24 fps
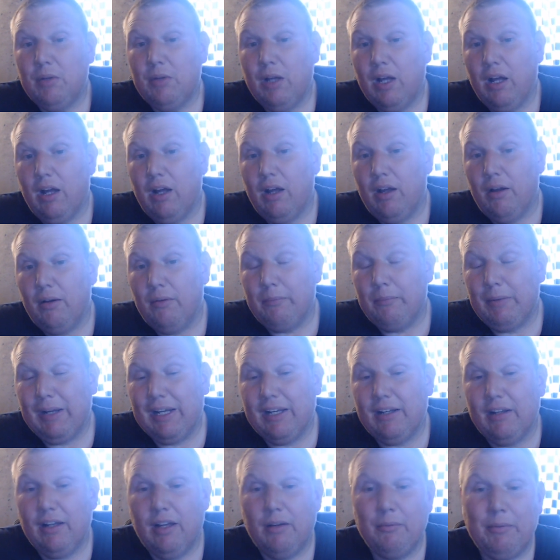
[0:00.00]

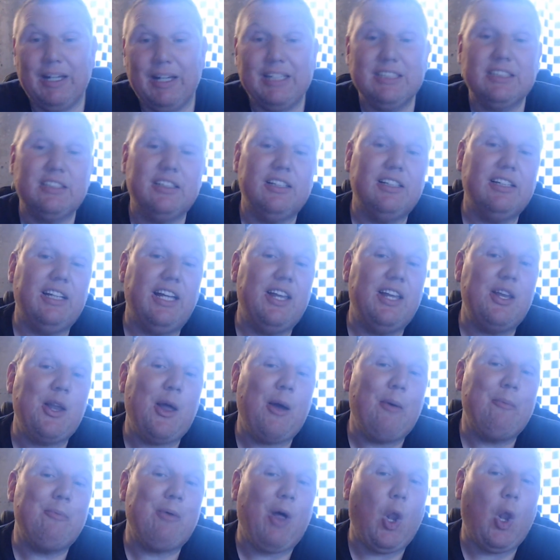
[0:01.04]
Mason, ended
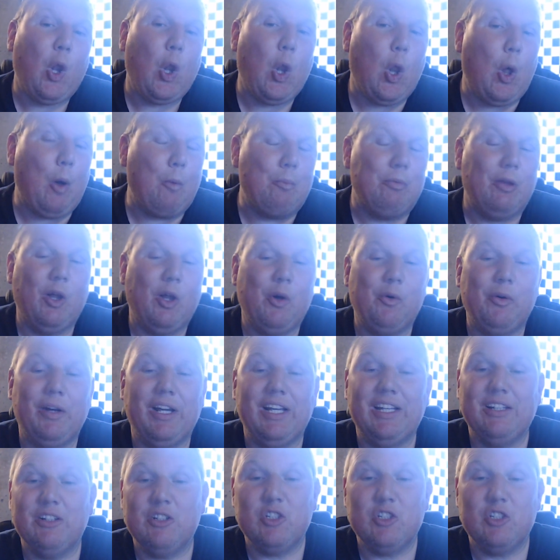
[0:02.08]
up low blowing,